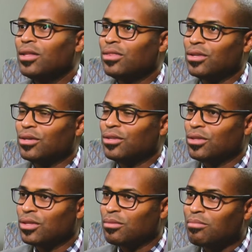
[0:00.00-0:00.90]

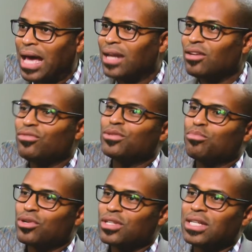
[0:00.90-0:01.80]
the demand of his
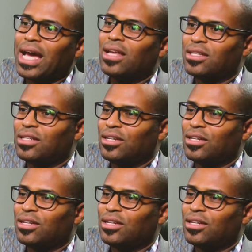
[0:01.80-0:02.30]
personality